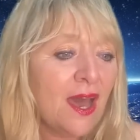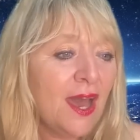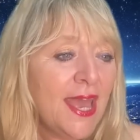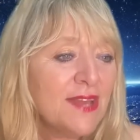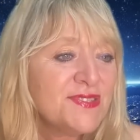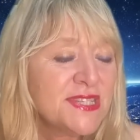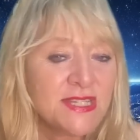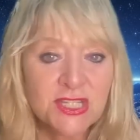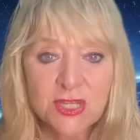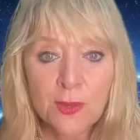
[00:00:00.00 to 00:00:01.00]
I have seen
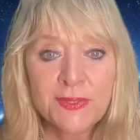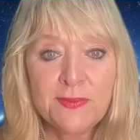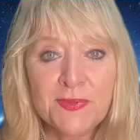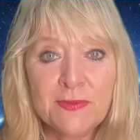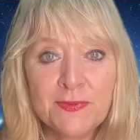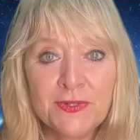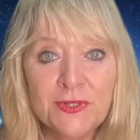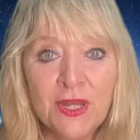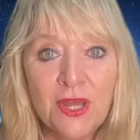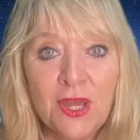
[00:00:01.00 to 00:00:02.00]
so many
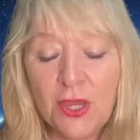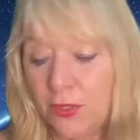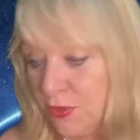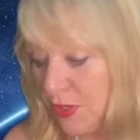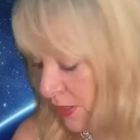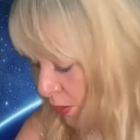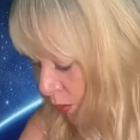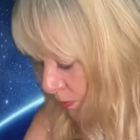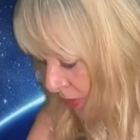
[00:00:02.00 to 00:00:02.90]
people who go, oh